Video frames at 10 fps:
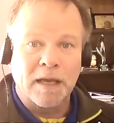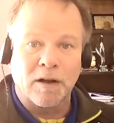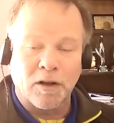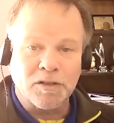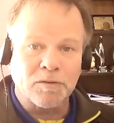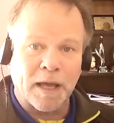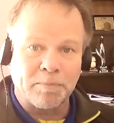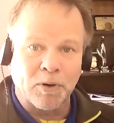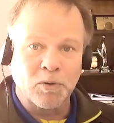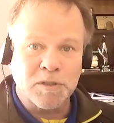and also
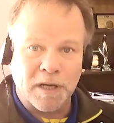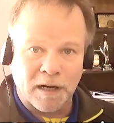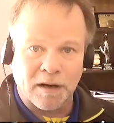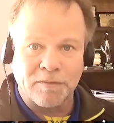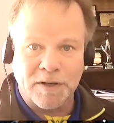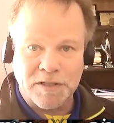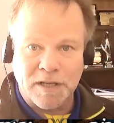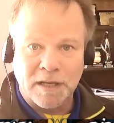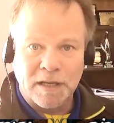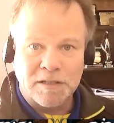that post
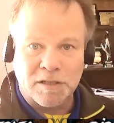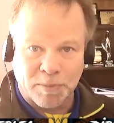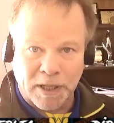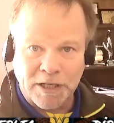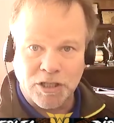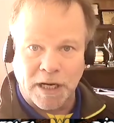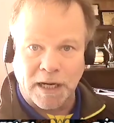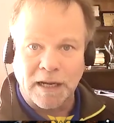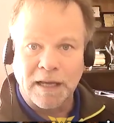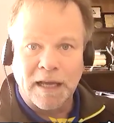harvest supply chain